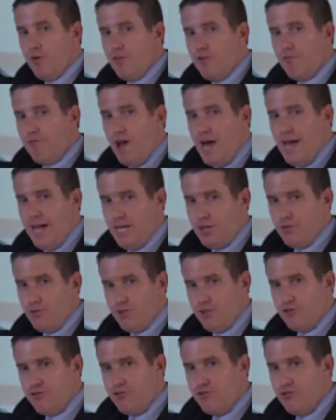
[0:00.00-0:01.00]
or the right, or
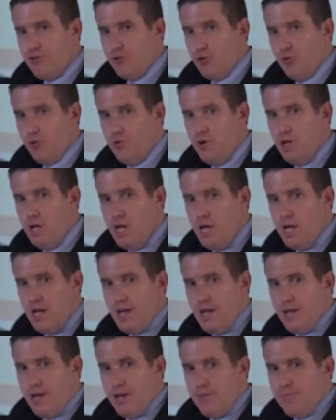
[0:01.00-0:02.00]
the true,
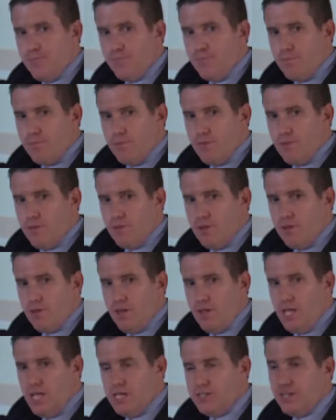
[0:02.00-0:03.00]

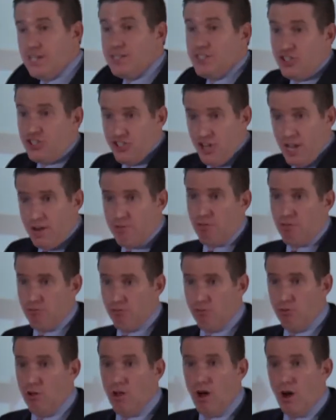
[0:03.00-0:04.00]
is, as a general
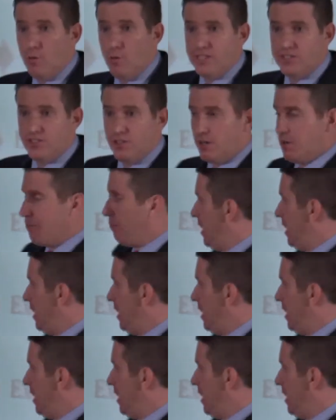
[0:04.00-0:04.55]
rule, always going to